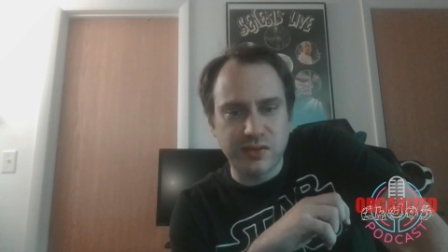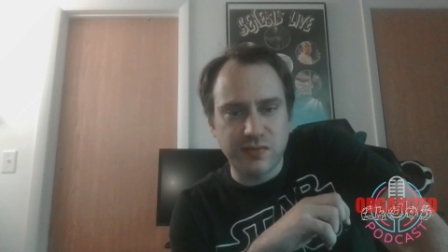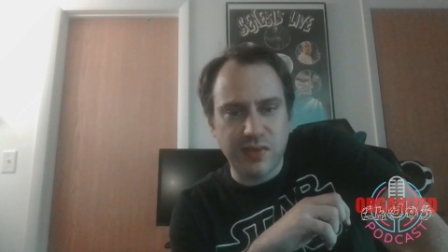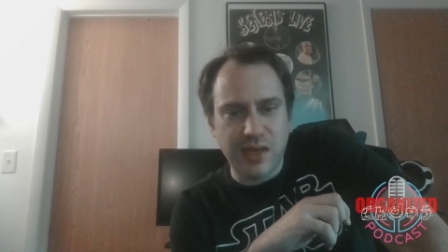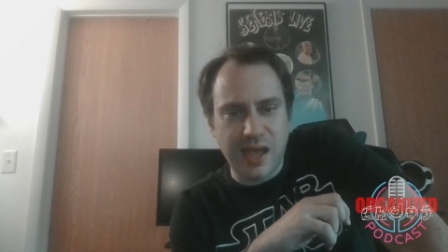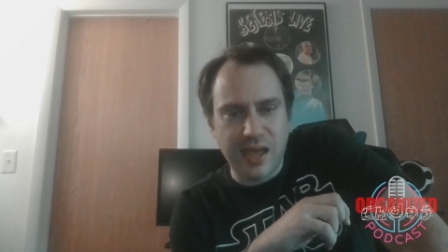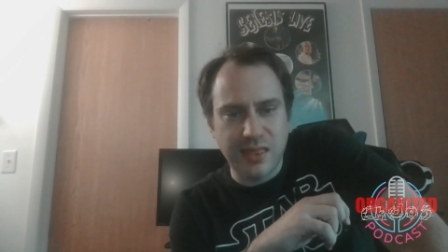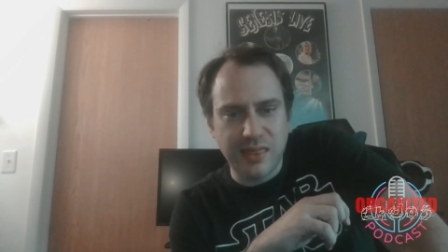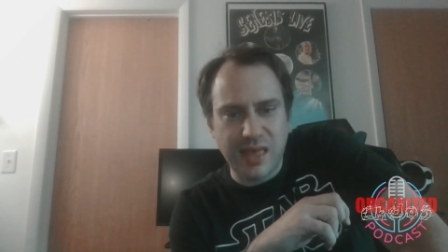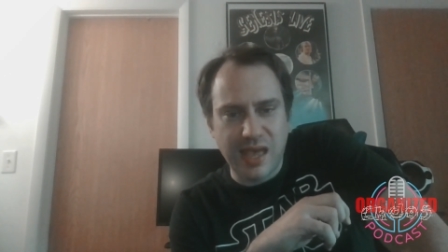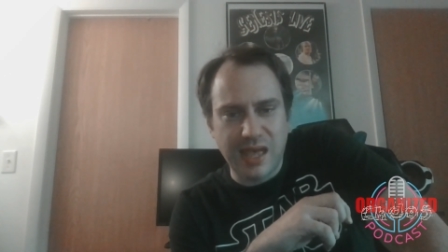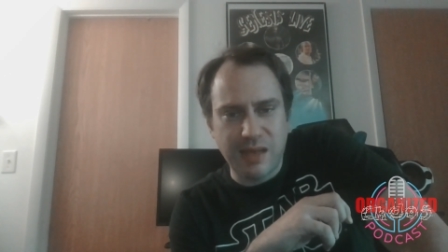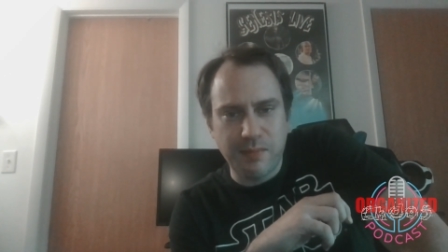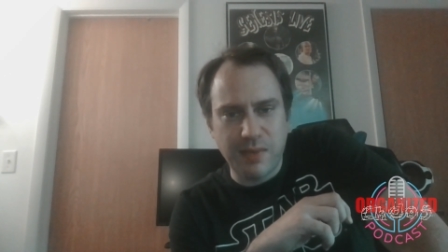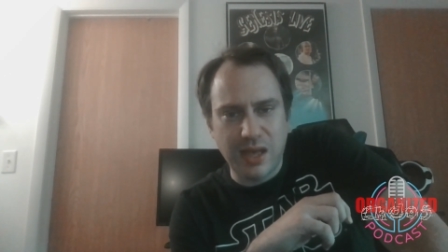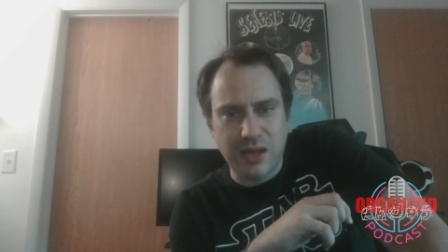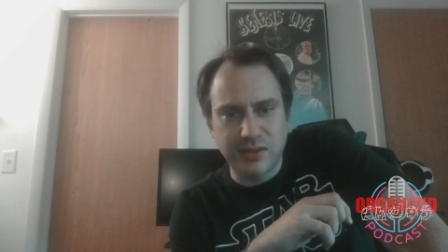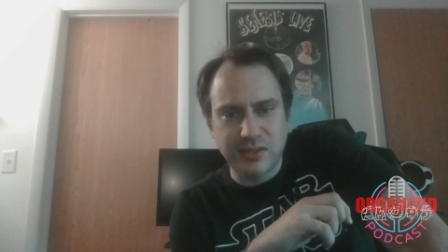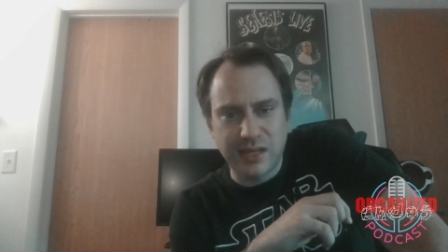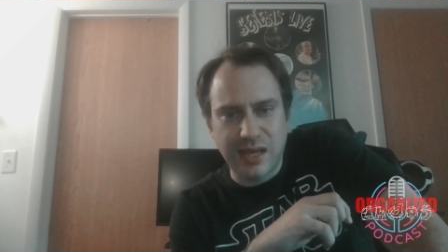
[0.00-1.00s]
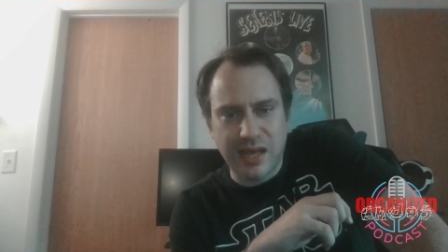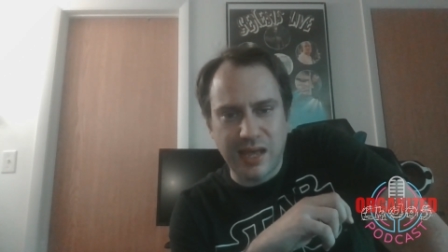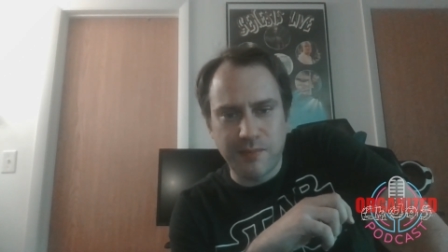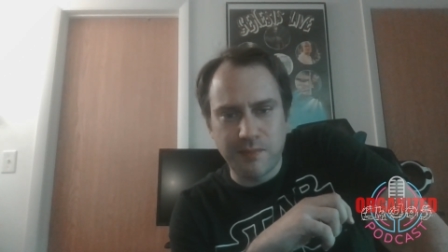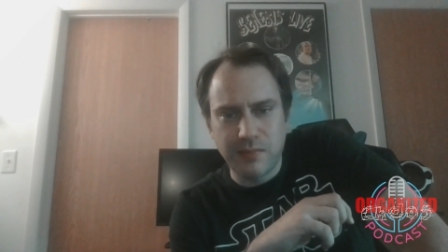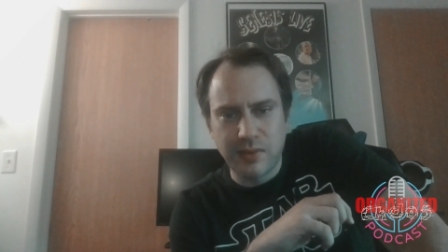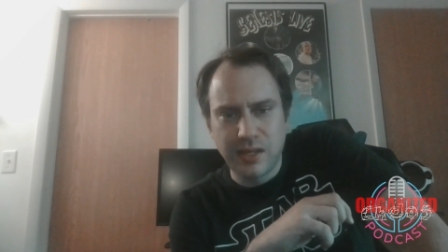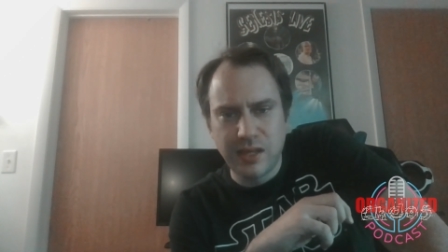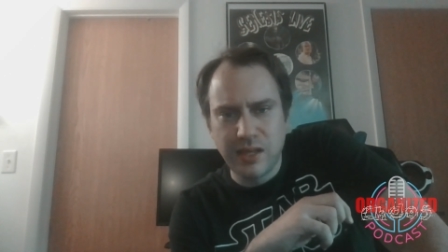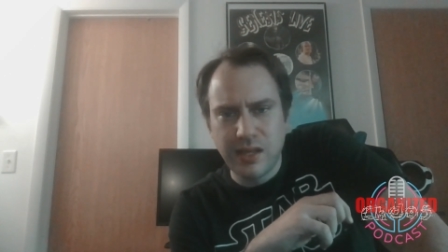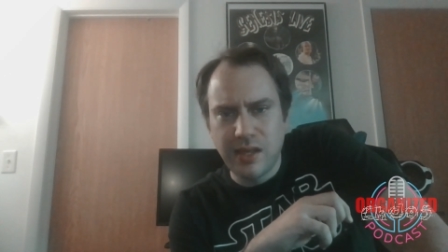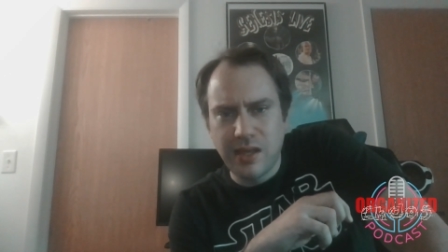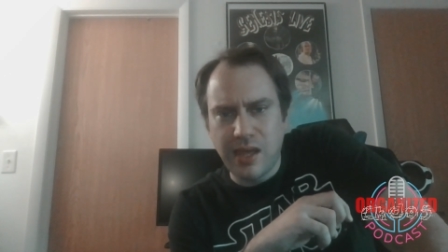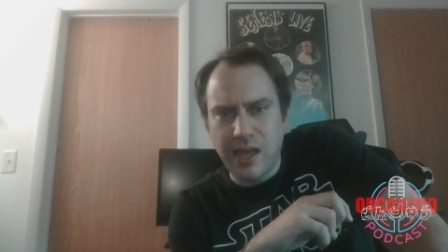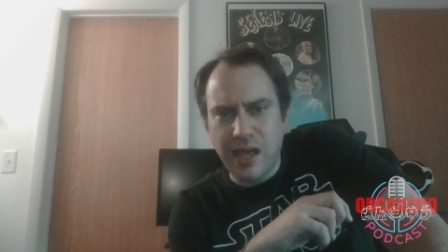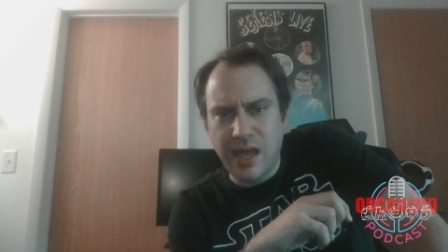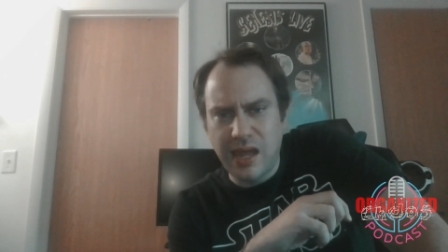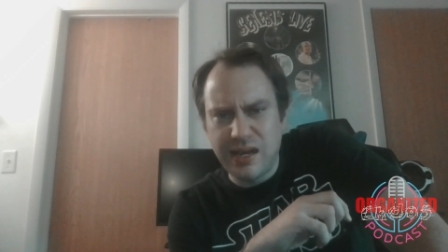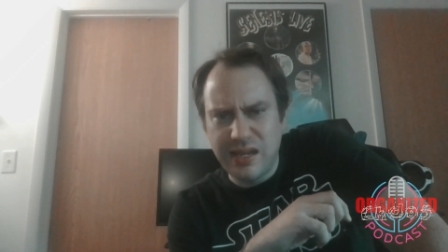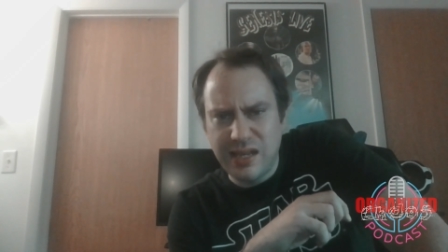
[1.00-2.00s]
of that in that amount of time,
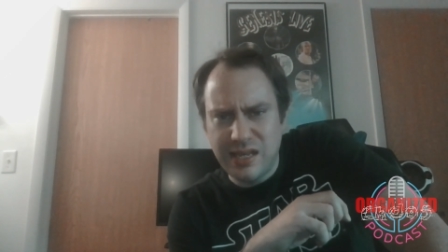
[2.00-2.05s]
and he